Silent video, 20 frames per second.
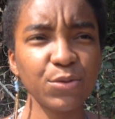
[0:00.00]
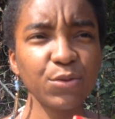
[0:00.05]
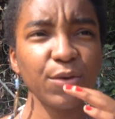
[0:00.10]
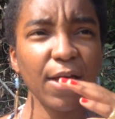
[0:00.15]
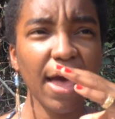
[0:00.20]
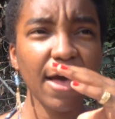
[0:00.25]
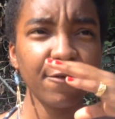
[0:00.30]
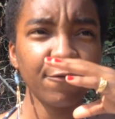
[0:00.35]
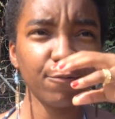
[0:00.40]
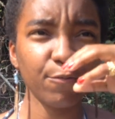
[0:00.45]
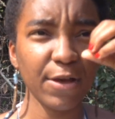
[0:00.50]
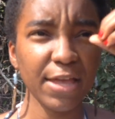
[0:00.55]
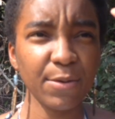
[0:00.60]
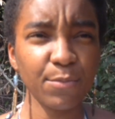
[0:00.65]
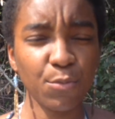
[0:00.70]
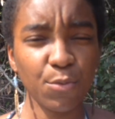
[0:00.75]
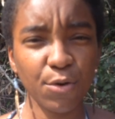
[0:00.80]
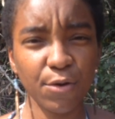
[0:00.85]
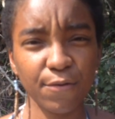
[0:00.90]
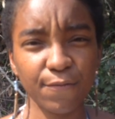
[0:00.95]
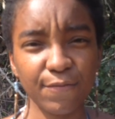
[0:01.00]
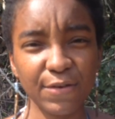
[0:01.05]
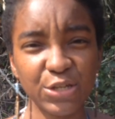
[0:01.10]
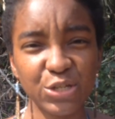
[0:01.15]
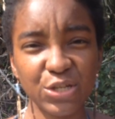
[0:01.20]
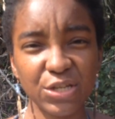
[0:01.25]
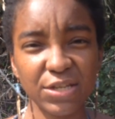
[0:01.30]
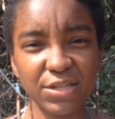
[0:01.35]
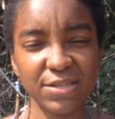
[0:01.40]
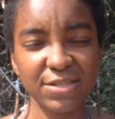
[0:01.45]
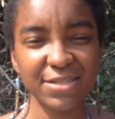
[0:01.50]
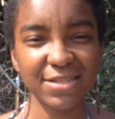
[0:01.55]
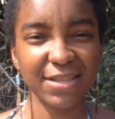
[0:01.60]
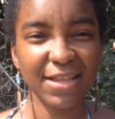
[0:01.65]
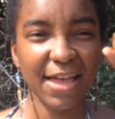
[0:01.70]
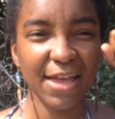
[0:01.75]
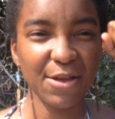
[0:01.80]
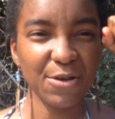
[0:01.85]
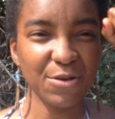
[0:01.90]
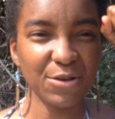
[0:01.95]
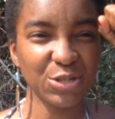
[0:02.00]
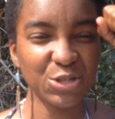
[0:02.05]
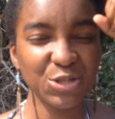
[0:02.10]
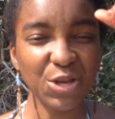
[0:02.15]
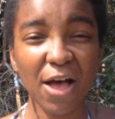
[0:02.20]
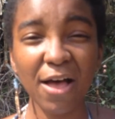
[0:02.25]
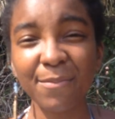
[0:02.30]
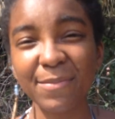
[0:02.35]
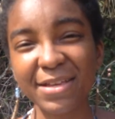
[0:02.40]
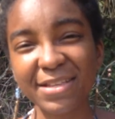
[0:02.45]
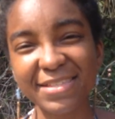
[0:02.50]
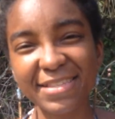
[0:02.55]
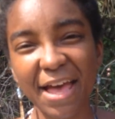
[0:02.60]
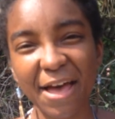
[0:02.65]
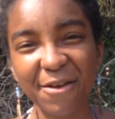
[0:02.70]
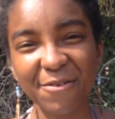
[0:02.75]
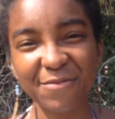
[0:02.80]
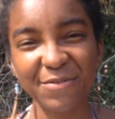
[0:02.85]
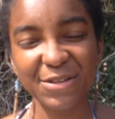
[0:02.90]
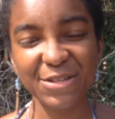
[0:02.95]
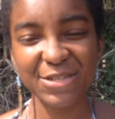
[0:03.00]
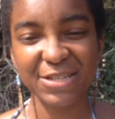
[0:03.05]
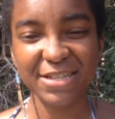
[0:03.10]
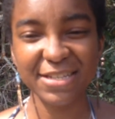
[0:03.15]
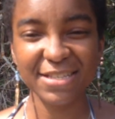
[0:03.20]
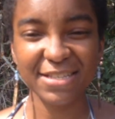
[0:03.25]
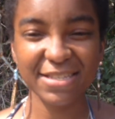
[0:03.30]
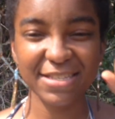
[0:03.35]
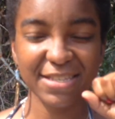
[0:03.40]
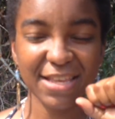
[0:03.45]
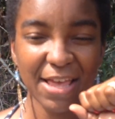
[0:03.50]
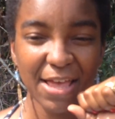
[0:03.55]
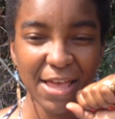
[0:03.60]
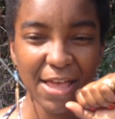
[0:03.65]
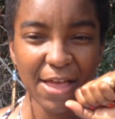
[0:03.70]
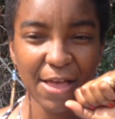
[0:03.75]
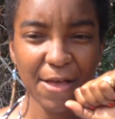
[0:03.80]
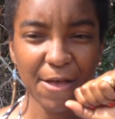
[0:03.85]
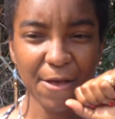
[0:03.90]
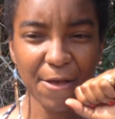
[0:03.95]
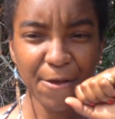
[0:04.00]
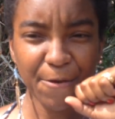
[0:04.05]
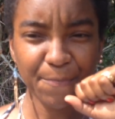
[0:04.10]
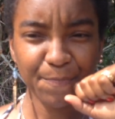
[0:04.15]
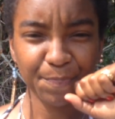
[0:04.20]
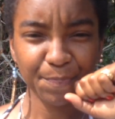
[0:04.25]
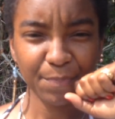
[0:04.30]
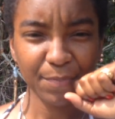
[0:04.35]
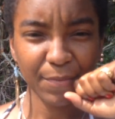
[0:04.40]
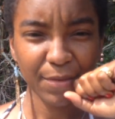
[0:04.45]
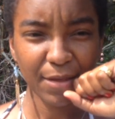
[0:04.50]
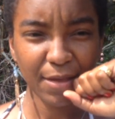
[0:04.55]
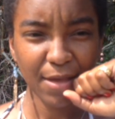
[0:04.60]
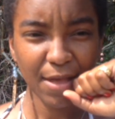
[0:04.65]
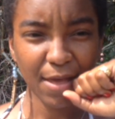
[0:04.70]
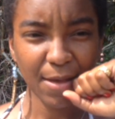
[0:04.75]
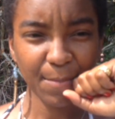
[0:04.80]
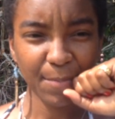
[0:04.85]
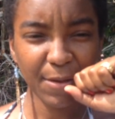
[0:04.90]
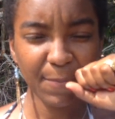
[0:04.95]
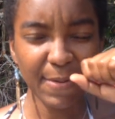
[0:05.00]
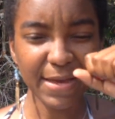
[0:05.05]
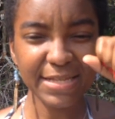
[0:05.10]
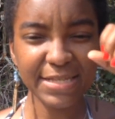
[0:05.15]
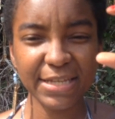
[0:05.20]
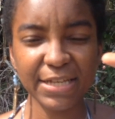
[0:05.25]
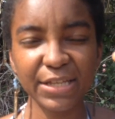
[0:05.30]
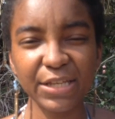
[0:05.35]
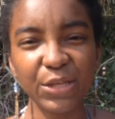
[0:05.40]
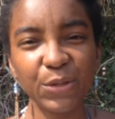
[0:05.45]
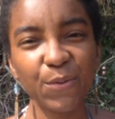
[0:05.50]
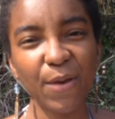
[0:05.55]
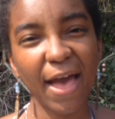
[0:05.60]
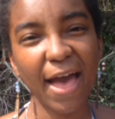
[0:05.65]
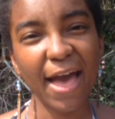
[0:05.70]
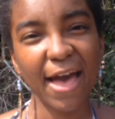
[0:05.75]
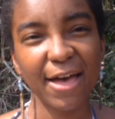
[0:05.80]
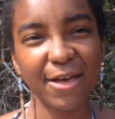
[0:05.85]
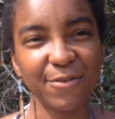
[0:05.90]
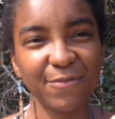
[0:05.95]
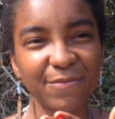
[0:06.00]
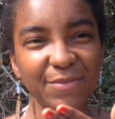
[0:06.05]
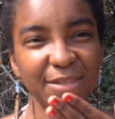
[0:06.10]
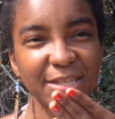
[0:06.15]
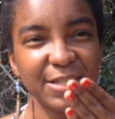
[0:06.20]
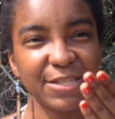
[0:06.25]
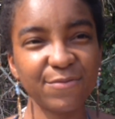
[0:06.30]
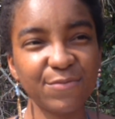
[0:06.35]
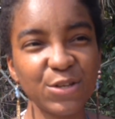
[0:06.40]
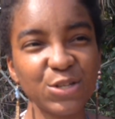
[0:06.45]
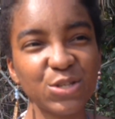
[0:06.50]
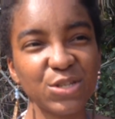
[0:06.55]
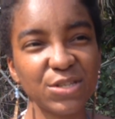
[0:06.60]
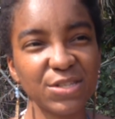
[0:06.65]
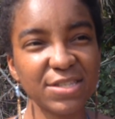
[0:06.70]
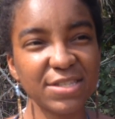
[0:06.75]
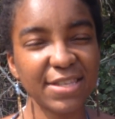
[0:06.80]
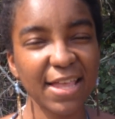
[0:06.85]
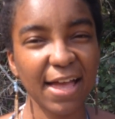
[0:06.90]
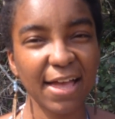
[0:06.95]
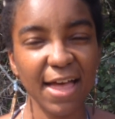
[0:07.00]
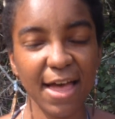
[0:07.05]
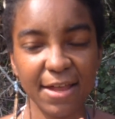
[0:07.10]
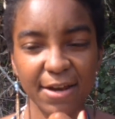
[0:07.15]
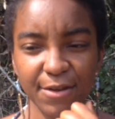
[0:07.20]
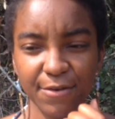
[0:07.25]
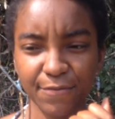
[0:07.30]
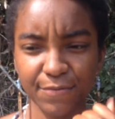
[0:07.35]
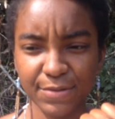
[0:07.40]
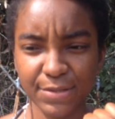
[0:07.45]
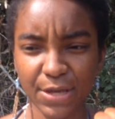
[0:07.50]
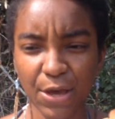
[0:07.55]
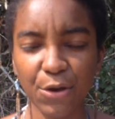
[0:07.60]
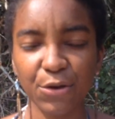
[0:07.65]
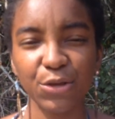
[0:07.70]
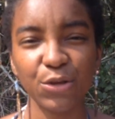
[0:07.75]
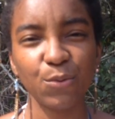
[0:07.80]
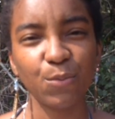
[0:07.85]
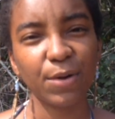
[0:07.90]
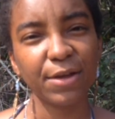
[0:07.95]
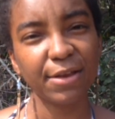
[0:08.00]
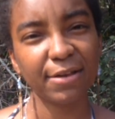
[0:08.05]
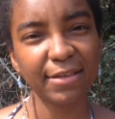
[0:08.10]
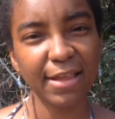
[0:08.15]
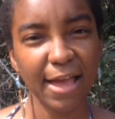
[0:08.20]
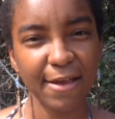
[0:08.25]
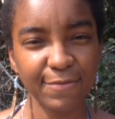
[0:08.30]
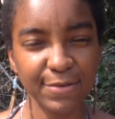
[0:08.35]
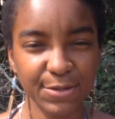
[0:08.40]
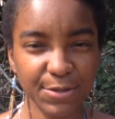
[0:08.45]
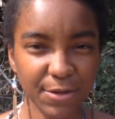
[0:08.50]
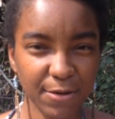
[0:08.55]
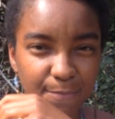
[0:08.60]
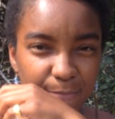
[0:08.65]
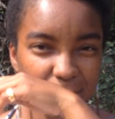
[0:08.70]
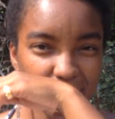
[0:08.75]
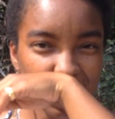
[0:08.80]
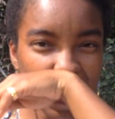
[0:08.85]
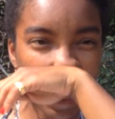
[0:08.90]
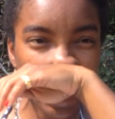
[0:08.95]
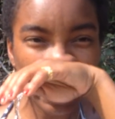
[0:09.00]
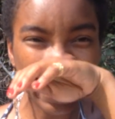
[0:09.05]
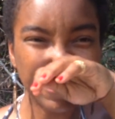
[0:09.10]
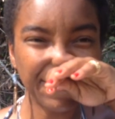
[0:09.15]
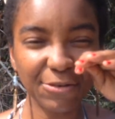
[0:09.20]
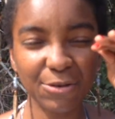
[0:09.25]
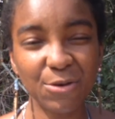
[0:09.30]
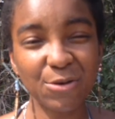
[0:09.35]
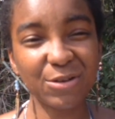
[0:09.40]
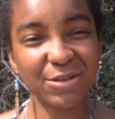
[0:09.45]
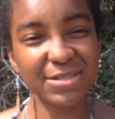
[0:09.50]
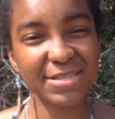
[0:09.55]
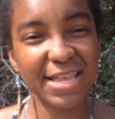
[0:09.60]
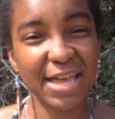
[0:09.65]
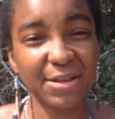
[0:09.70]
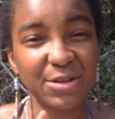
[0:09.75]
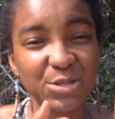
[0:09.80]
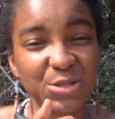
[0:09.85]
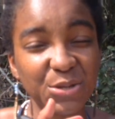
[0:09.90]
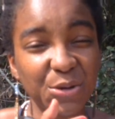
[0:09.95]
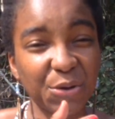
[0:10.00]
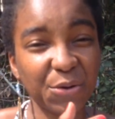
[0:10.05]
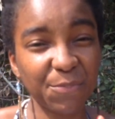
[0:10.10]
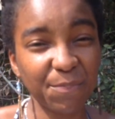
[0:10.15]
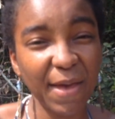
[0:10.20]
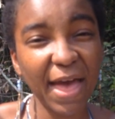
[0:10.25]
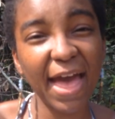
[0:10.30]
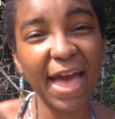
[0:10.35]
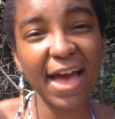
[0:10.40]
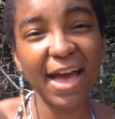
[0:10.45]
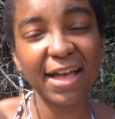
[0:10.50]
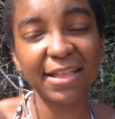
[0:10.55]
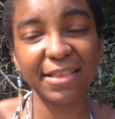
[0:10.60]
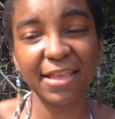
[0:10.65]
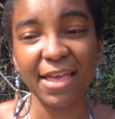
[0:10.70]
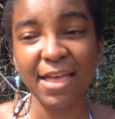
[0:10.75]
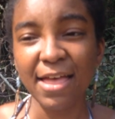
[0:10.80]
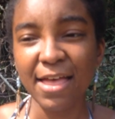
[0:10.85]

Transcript: do have way more visions. Like, shamans have visions. But basically, you have these visions that kind of tell you what your life is going to be like if you go down a certain path.